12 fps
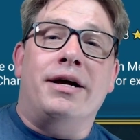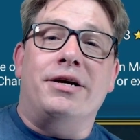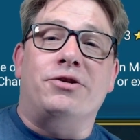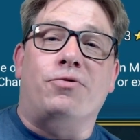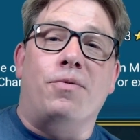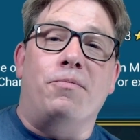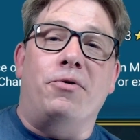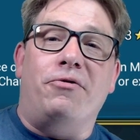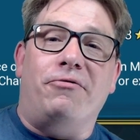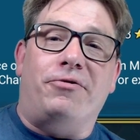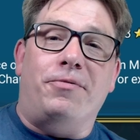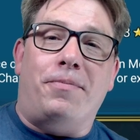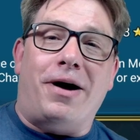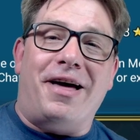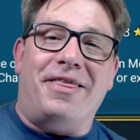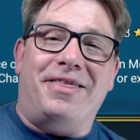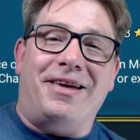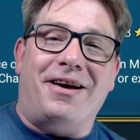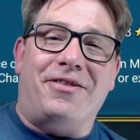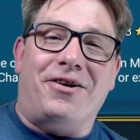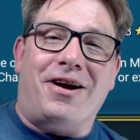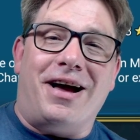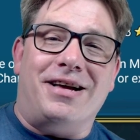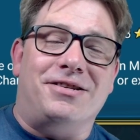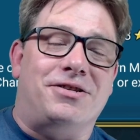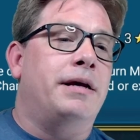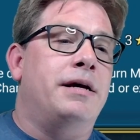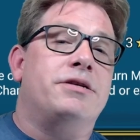is removed by the other heads.